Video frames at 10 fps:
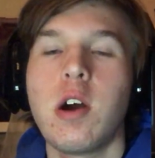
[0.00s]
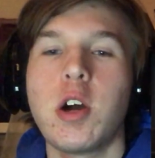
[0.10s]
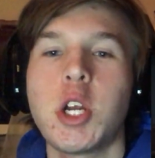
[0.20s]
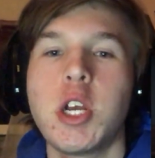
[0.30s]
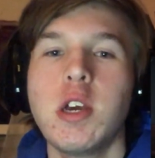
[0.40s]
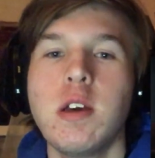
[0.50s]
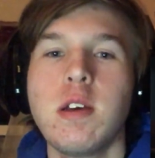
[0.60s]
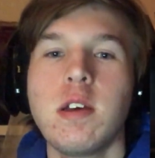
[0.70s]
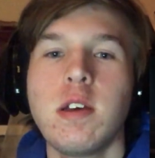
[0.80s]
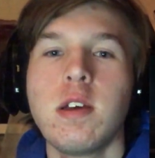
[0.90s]
Oh shit.
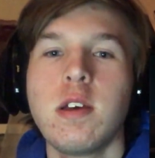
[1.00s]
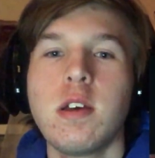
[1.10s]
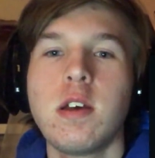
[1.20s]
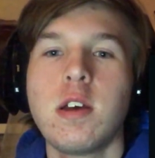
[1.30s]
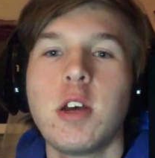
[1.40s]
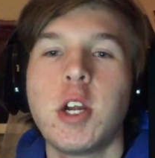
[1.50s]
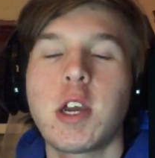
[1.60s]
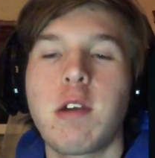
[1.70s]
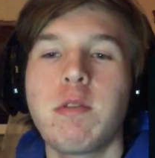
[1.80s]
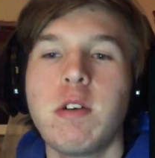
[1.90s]
Shit got